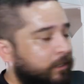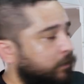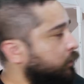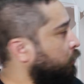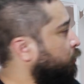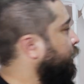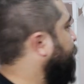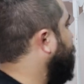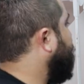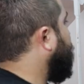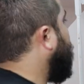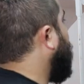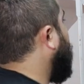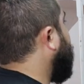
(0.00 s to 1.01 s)
So whatever
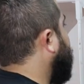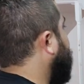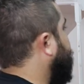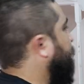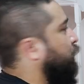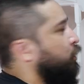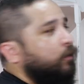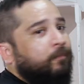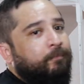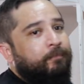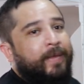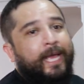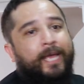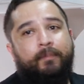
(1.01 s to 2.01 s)
someone wants to
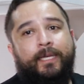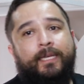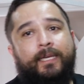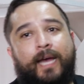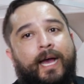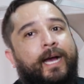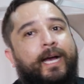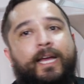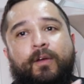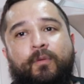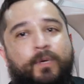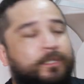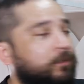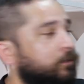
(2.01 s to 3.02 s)
spell, baby, hi,
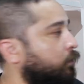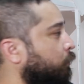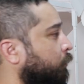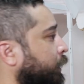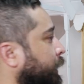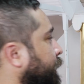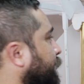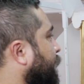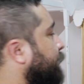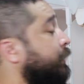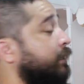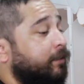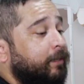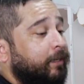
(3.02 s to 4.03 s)
one, two, three,
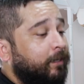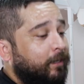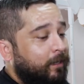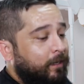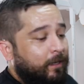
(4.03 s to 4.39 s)
anything,